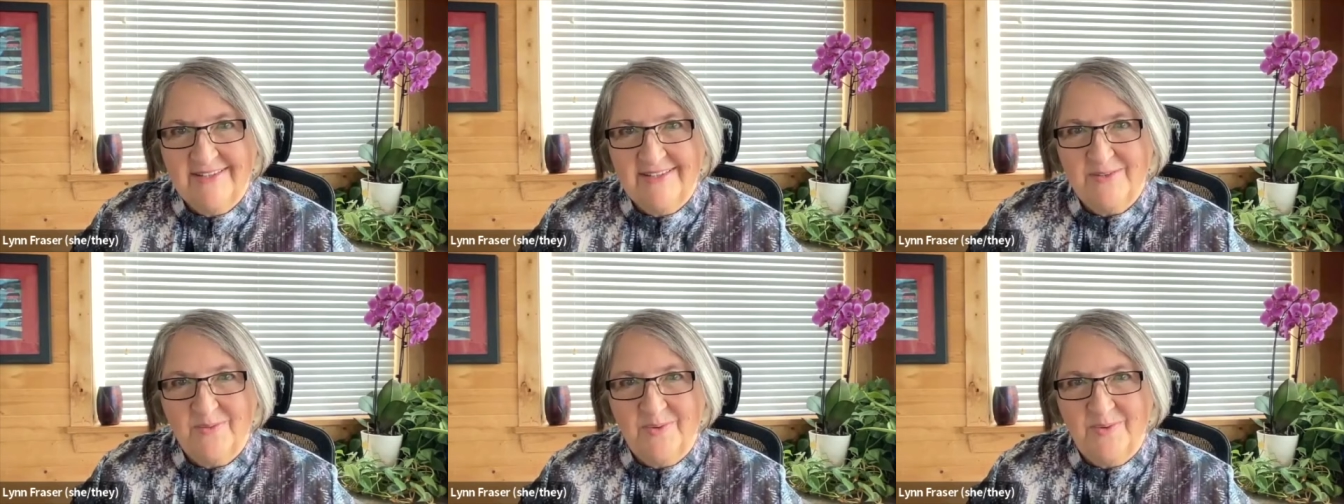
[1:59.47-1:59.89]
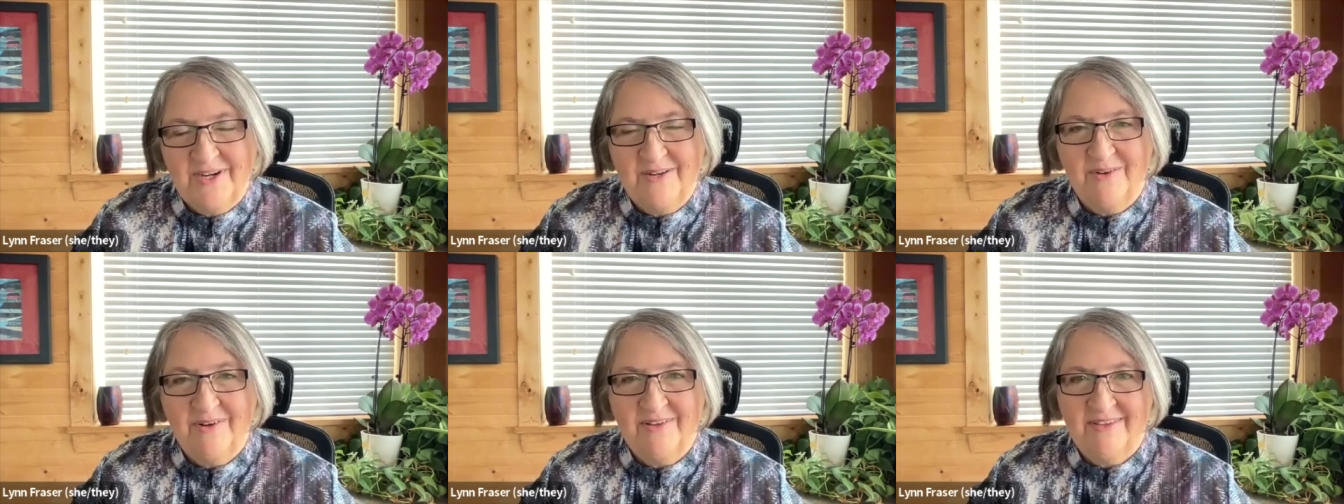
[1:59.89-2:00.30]
So, where
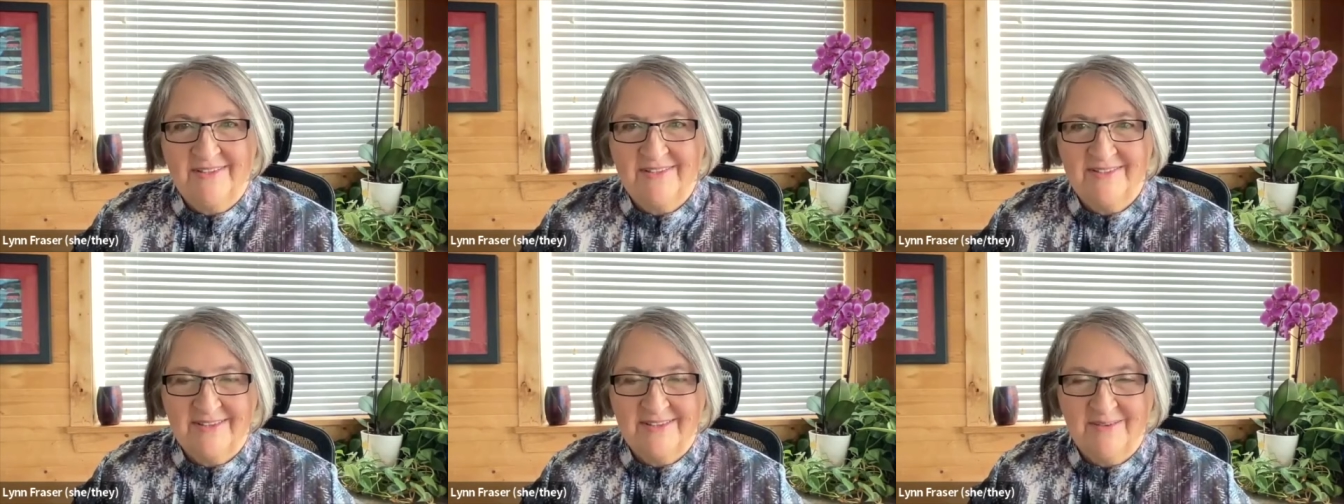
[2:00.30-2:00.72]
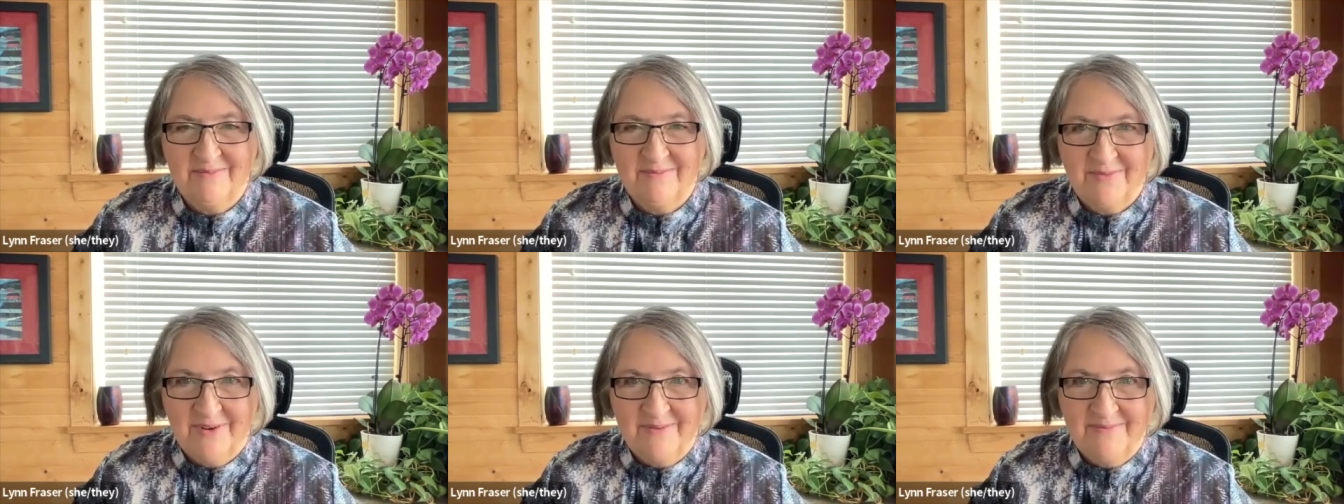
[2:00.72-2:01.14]
do our thoughts come
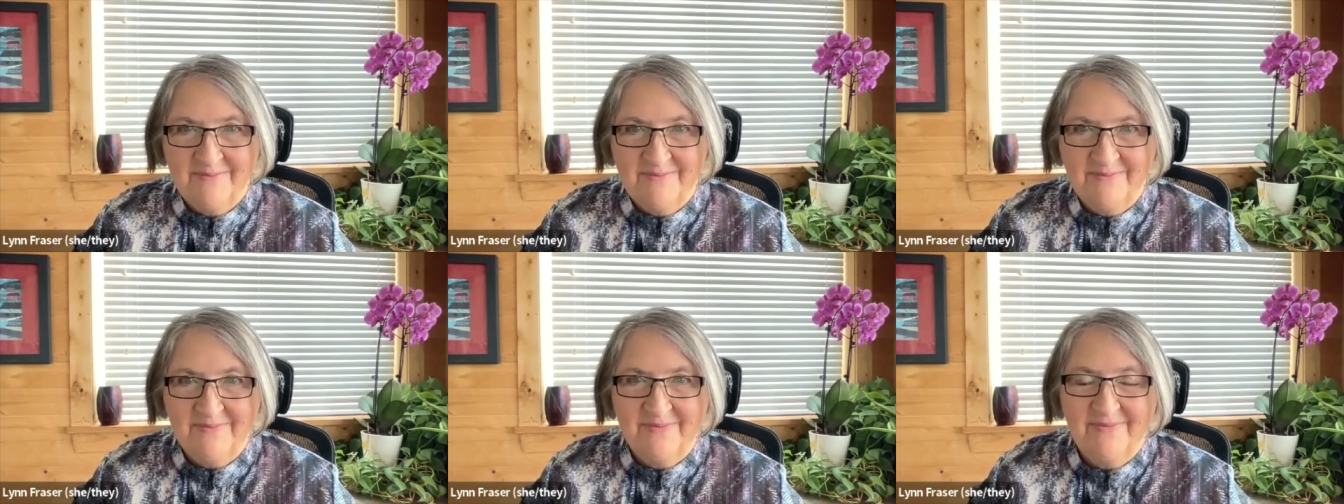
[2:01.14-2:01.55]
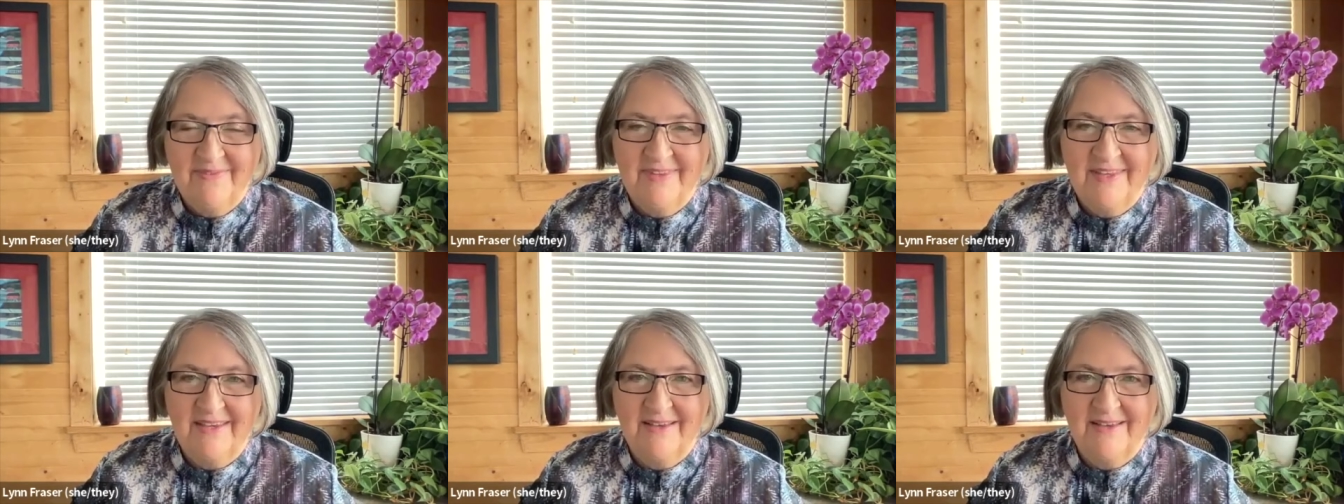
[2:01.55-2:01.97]
from?
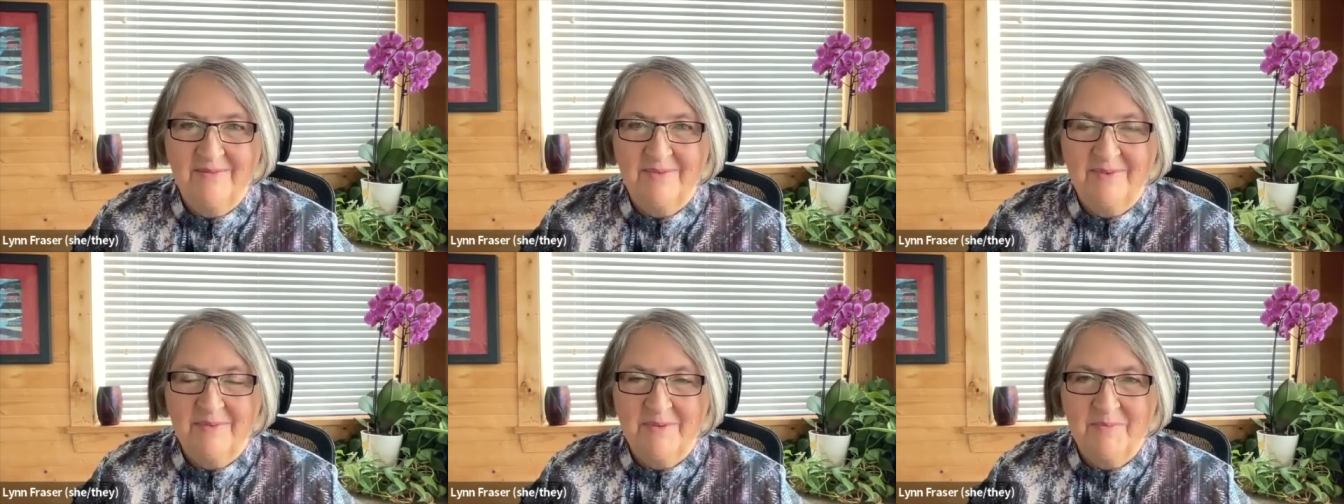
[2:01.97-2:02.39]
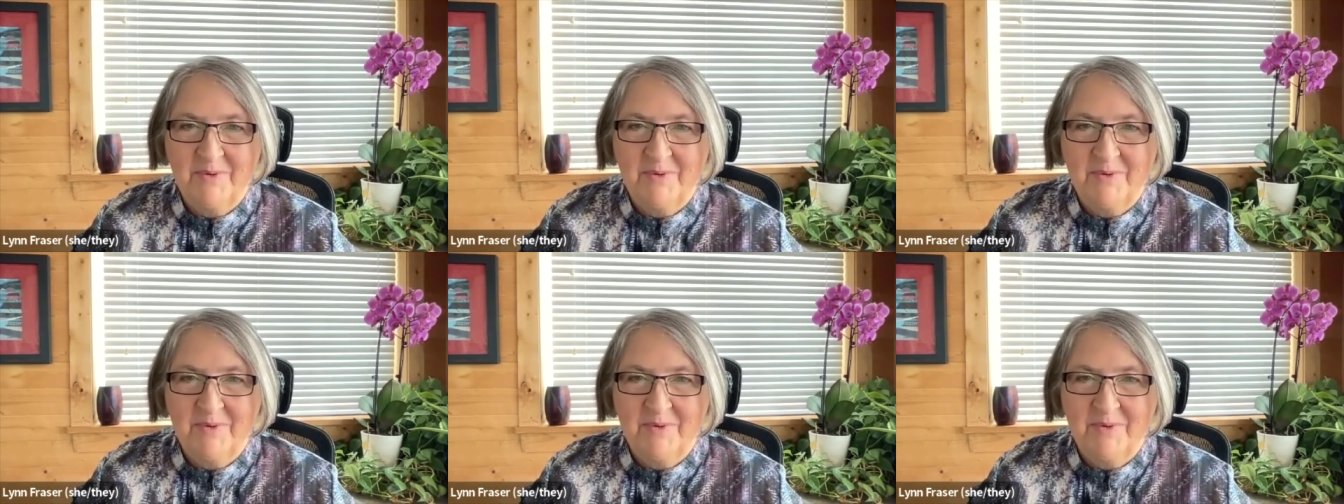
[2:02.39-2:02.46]
They come from the